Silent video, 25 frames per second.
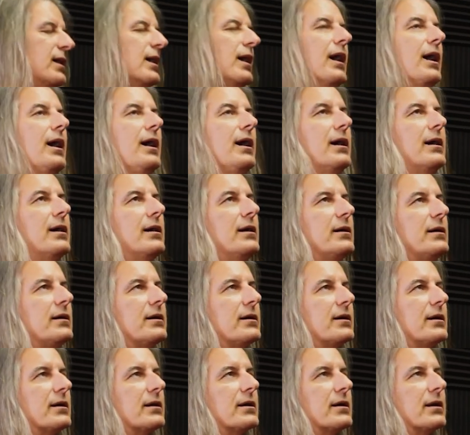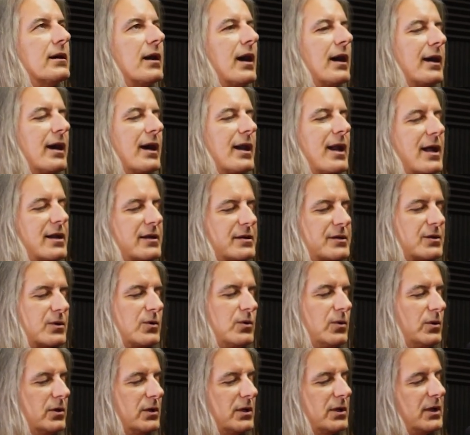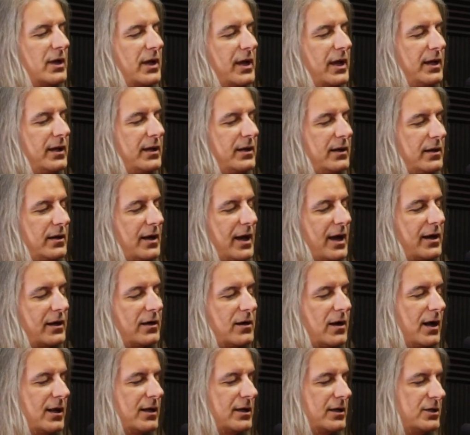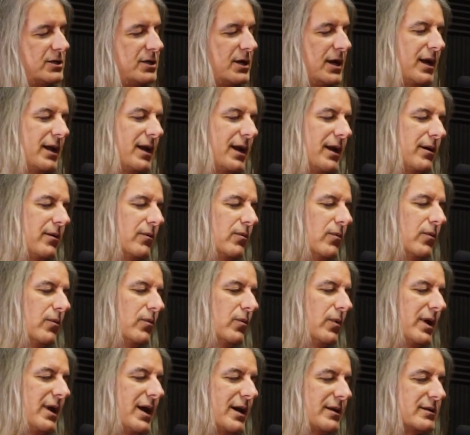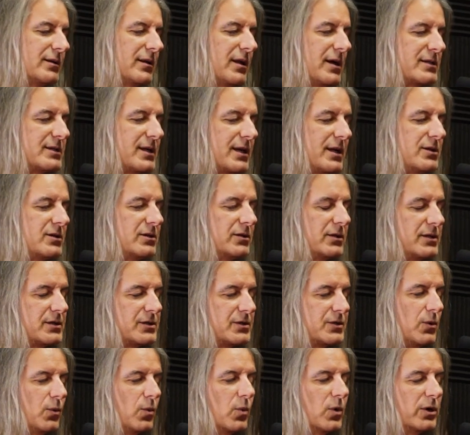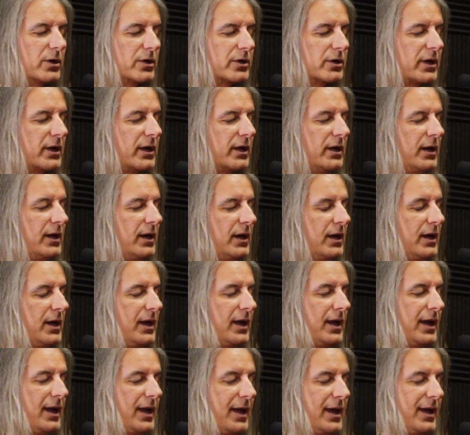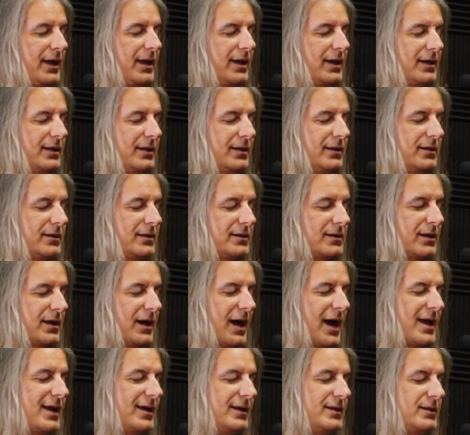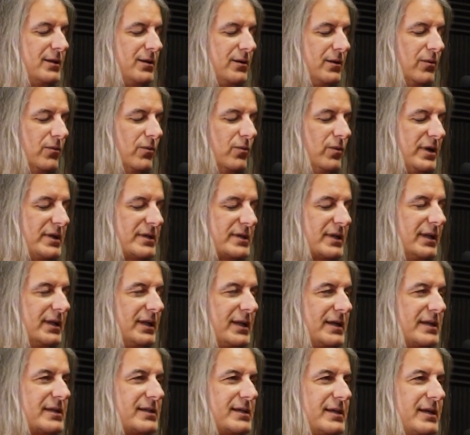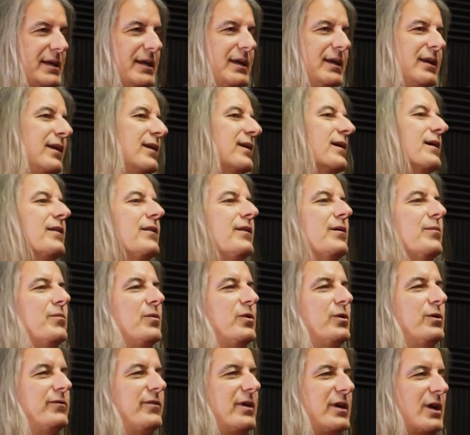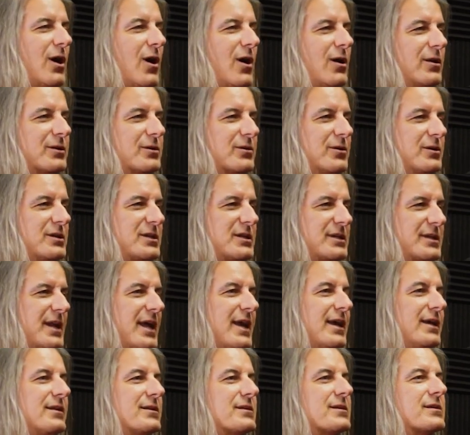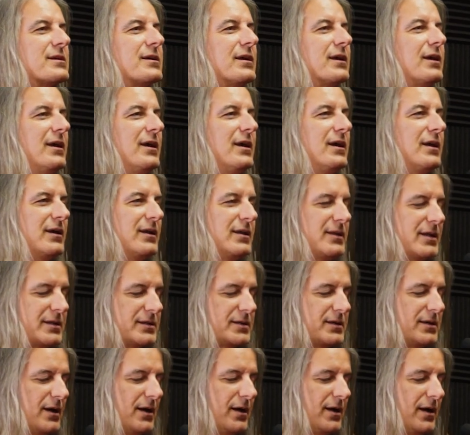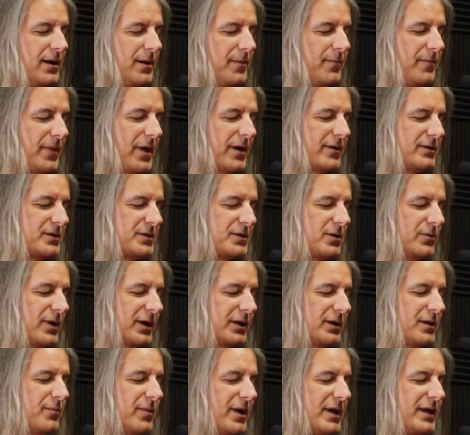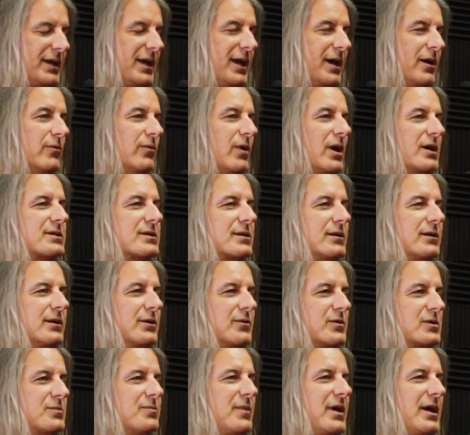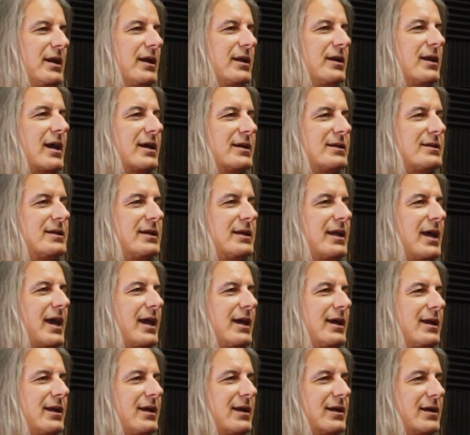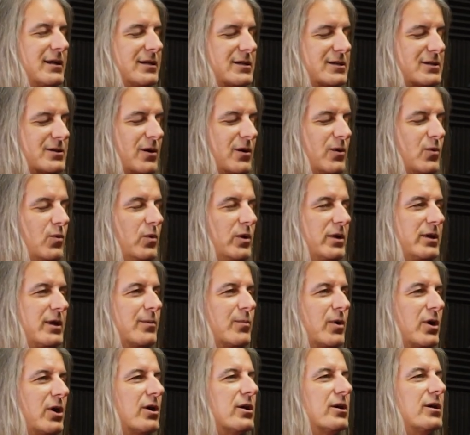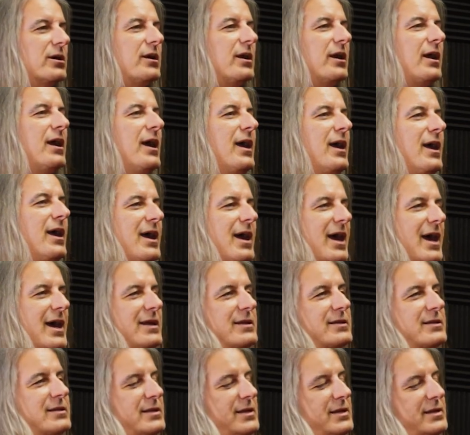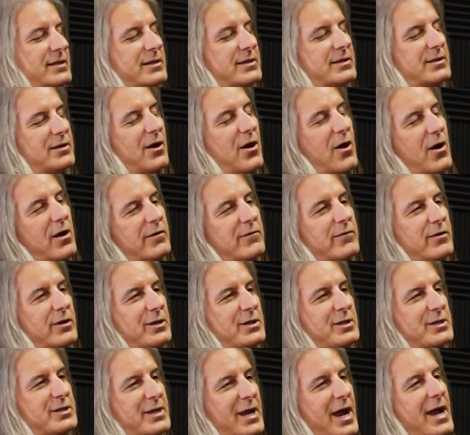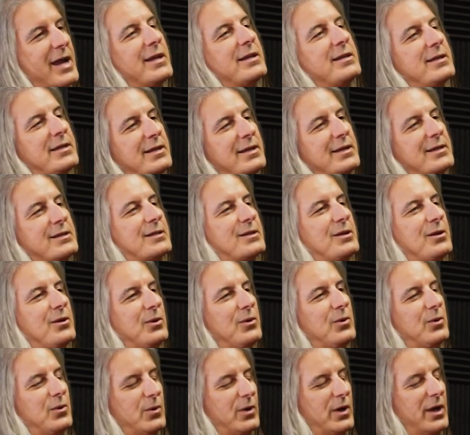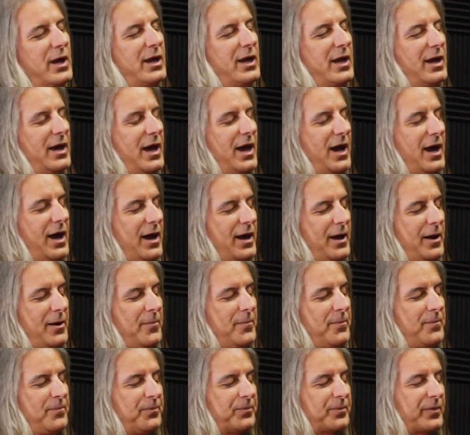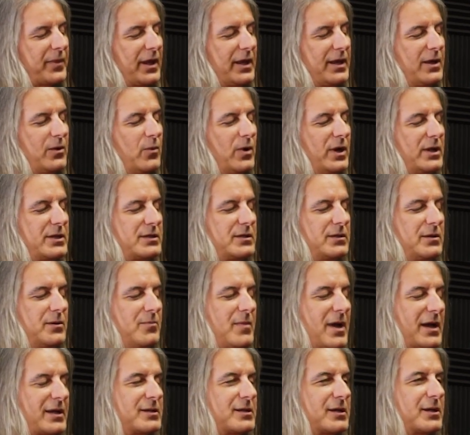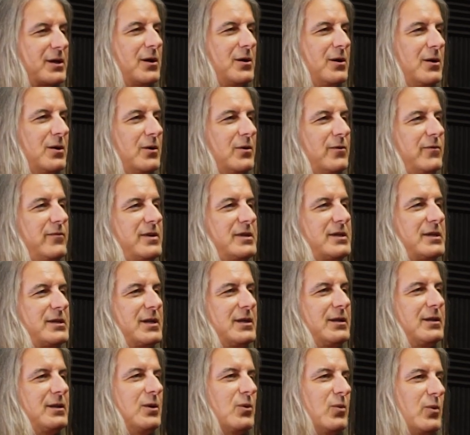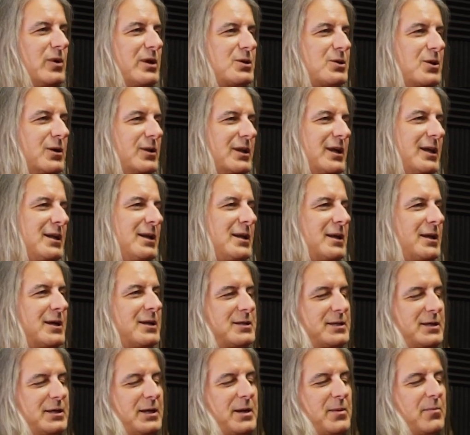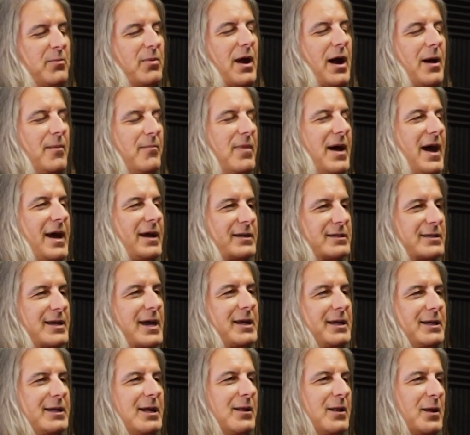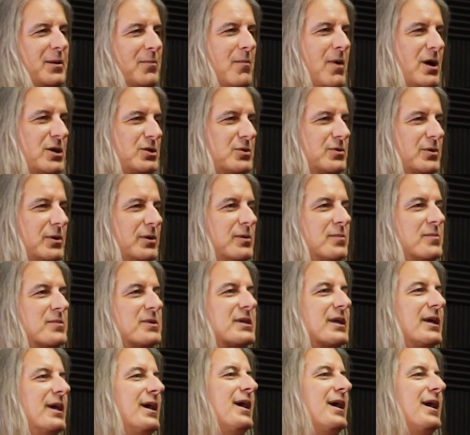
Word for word: Uh, I got out of school and out of college, and I went out to Los Angeles to work. And I had recently seen the movie Altered States that's a um, that was directed by Ken Russell. It was made in 1980, and it starred William Hurt as this Harvard scientist who um, he went to Mexico, visited the Huichol Indians, and he brought back psychedelic mushrooms.